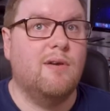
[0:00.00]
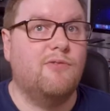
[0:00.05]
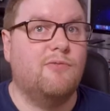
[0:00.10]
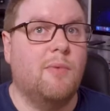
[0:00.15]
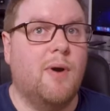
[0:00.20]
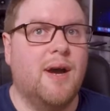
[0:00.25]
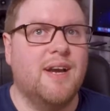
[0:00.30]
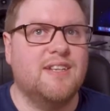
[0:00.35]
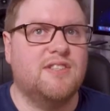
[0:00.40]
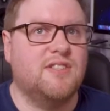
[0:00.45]
of
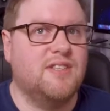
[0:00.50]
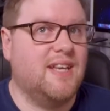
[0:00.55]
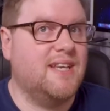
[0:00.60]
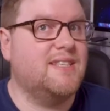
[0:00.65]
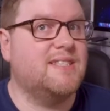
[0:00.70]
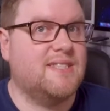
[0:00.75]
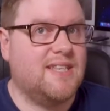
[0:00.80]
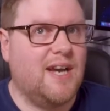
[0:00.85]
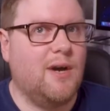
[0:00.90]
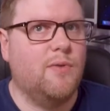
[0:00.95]
mics, do they
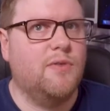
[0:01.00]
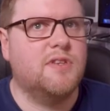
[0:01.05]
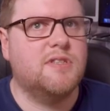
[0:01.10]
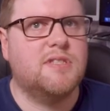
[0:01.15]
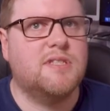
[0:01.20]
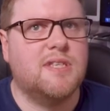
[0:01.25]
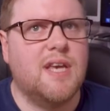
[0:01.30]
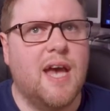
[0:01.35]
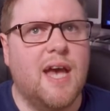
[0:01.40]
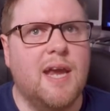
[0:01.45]
sound the
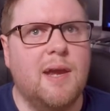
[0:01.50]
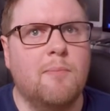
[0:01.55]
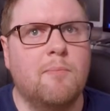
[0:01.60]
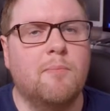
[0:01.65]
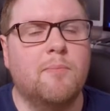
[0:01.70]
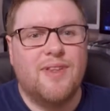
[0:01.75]
same?